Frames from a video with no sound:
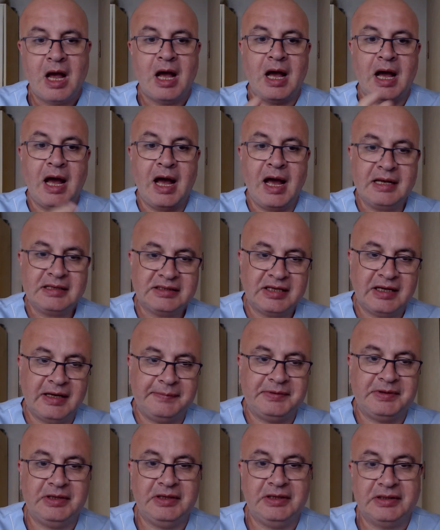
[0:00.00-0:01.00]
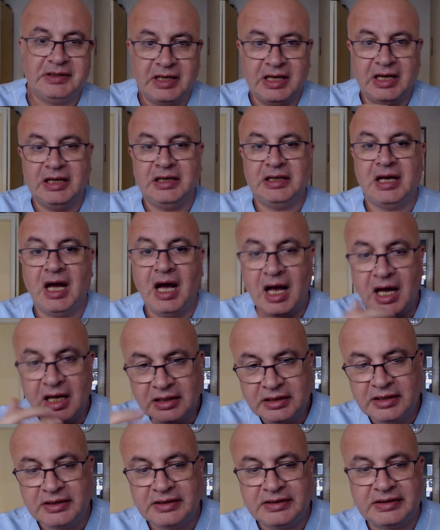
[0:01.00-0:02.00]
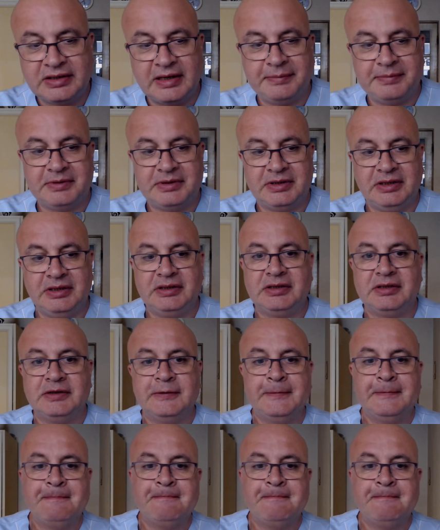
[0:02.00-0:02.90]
Asepsis and antisepsis